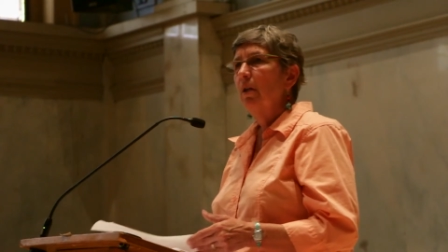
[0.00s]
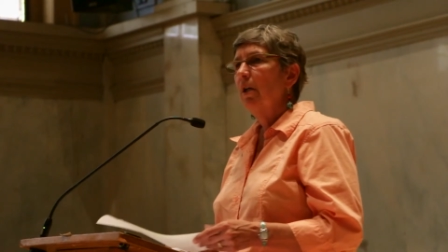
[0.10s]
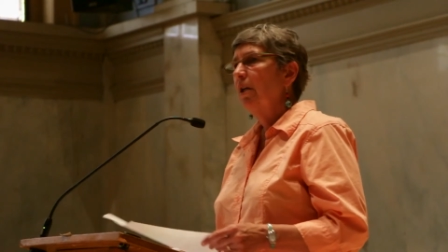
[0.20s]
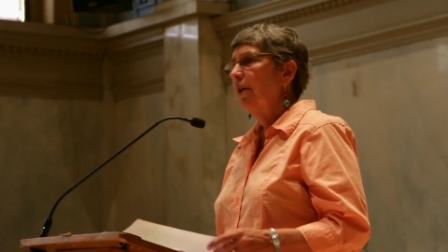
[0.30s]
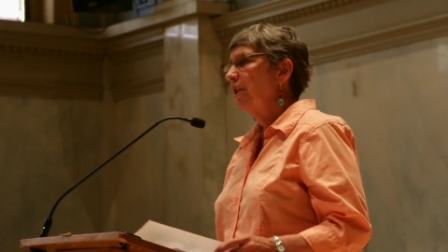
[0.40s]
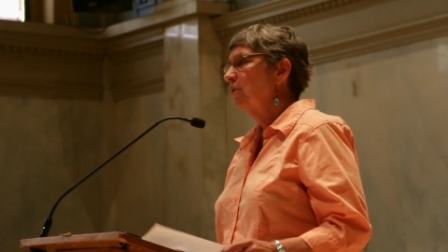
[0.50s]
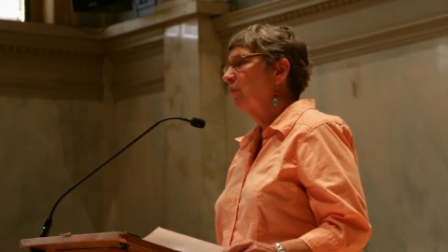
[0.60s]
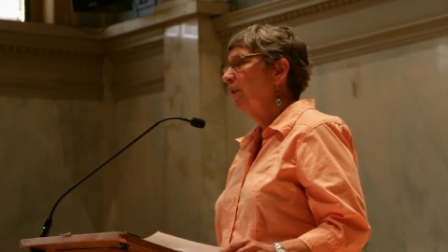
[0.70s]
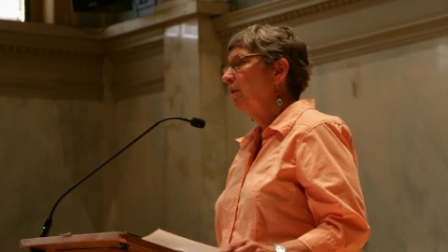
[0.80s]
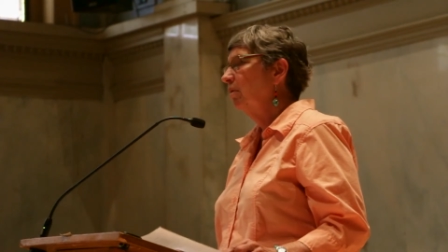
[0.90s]
Hurt is
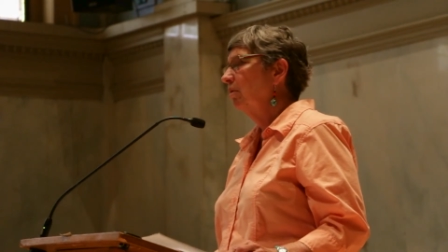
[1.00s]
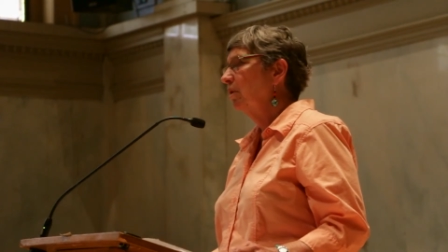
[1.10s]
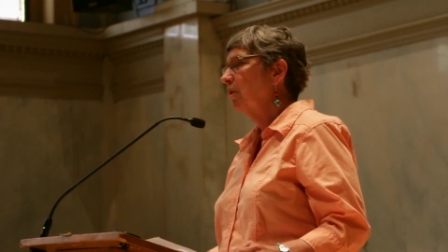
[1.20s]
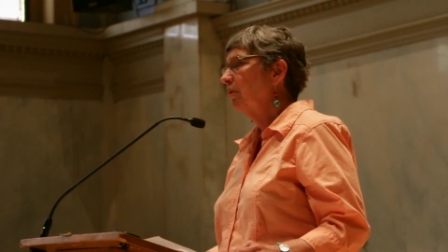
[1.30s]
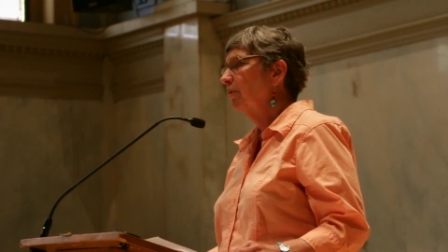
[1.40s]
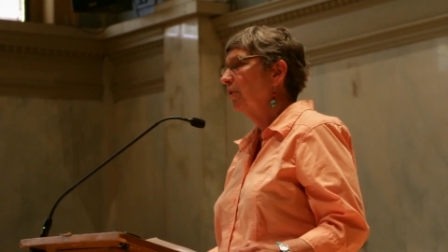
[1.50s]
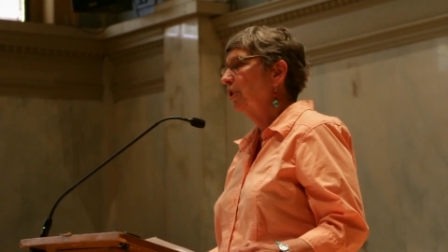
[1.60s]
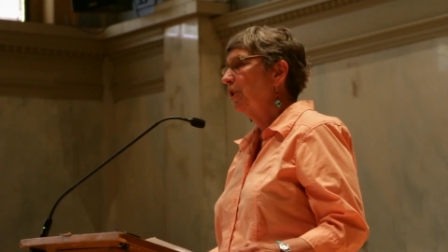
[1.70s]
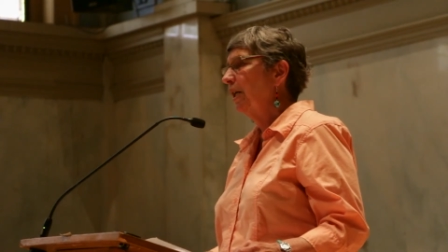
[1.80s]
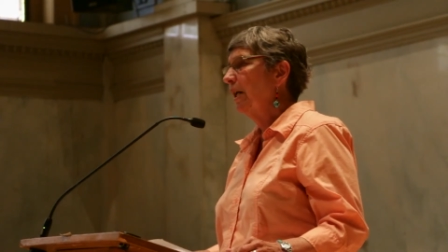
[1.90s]
when you look for
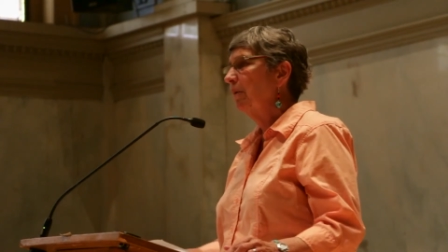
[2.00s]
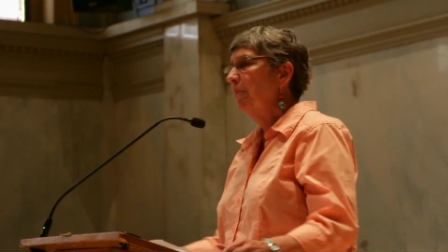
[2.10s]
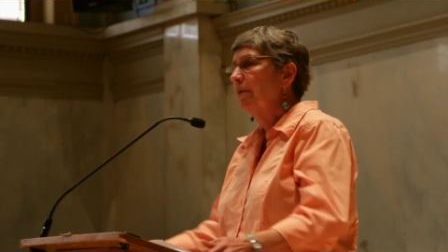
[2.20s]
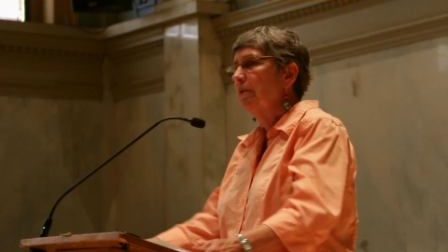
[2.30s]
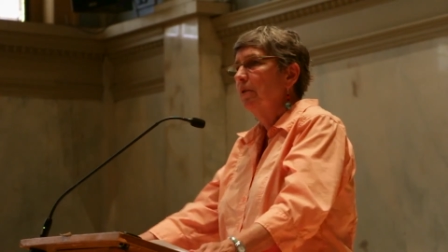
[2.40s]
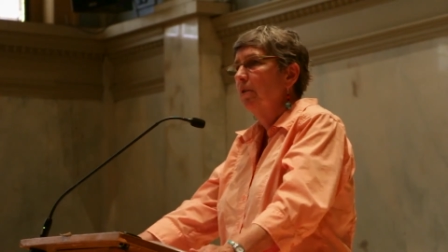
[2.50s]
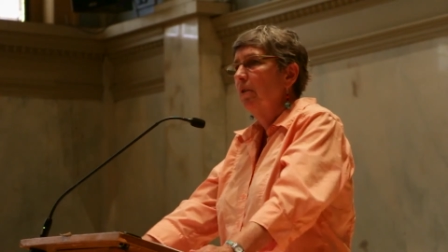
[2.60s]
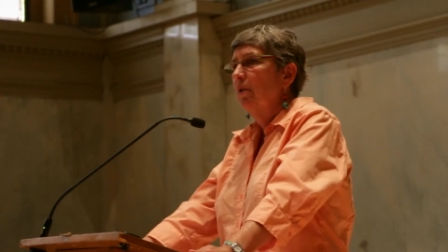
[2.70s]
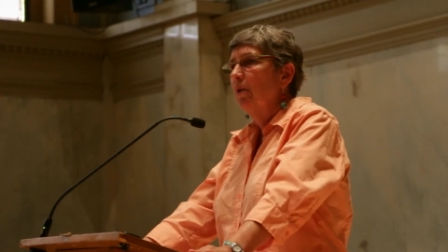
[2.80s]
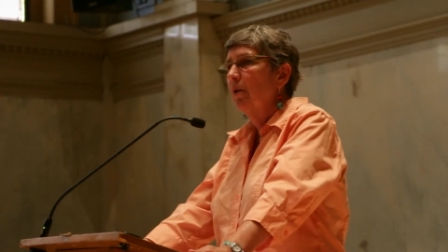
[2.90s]
a job
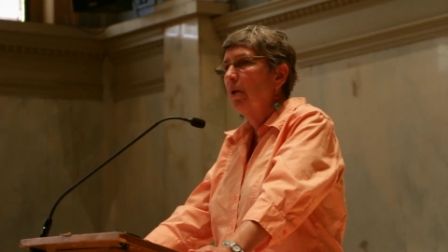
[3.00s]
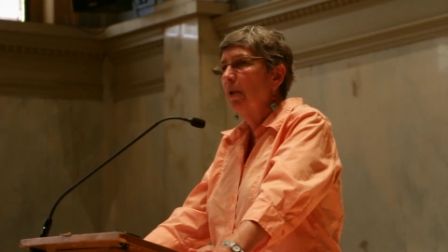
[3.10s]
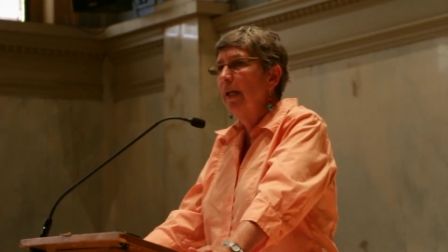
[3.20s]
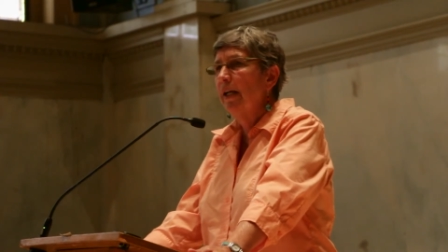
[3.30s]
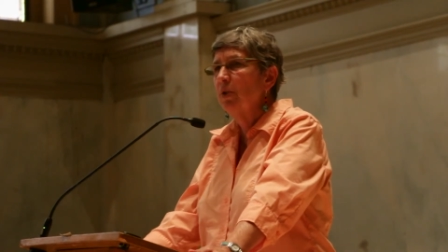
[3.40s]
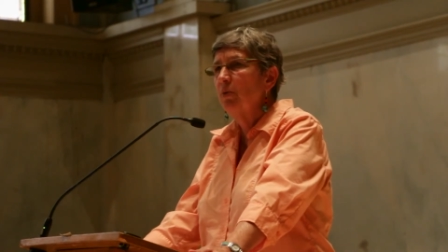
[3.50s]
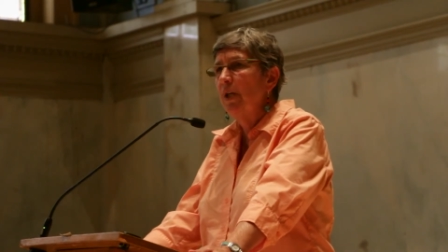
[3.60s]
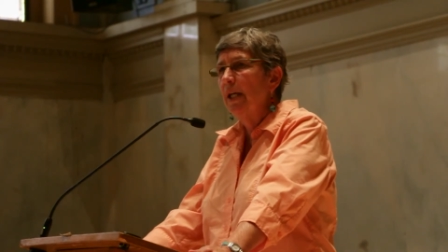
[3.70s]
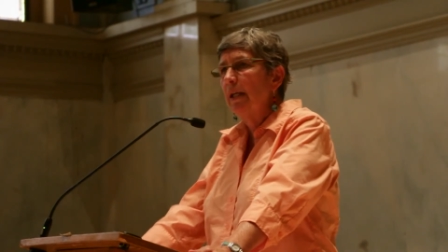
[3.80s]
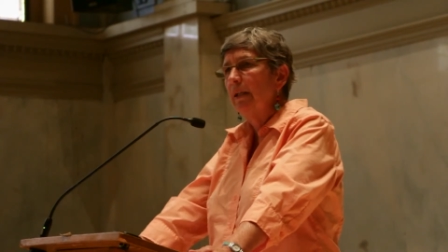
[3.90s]
all last
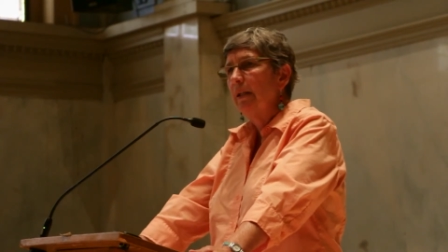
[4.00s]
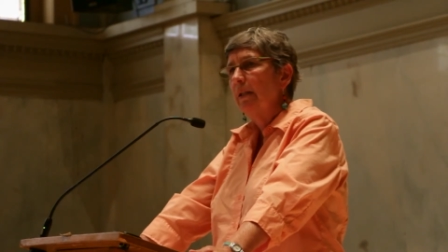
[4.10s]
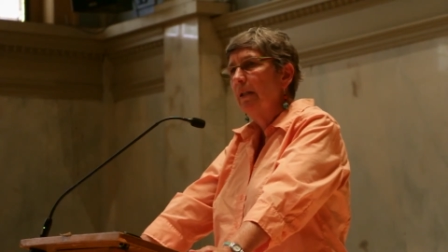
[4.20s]
week